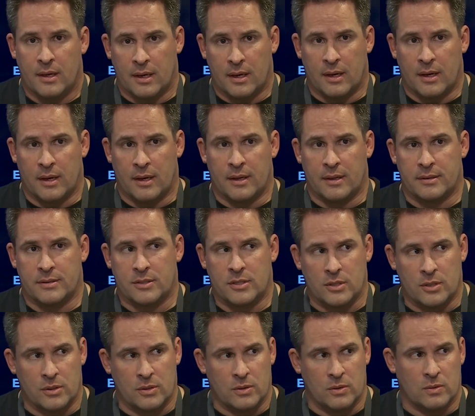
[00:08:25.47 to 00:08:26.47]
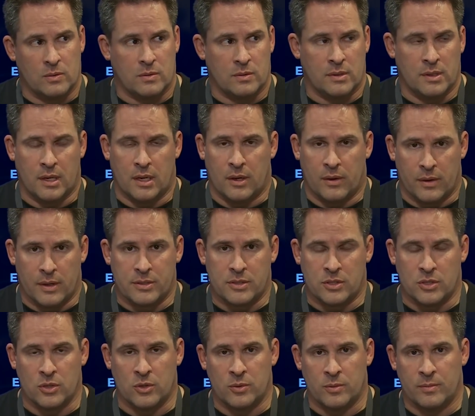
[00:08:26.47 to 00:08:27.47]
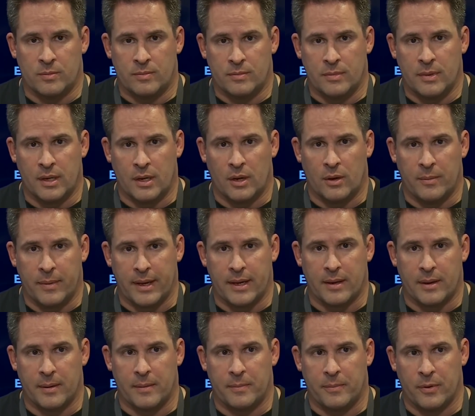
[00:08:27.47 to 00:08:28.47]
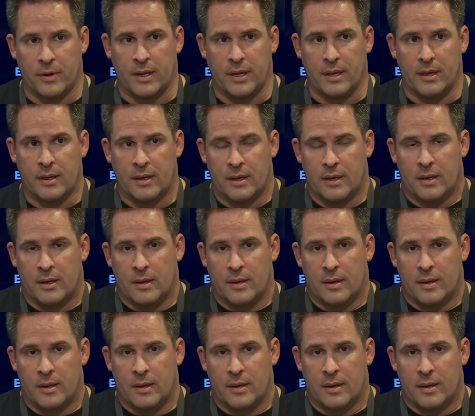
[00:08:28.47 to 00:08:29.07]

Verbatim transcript: uh, to you know assume you know make a pretty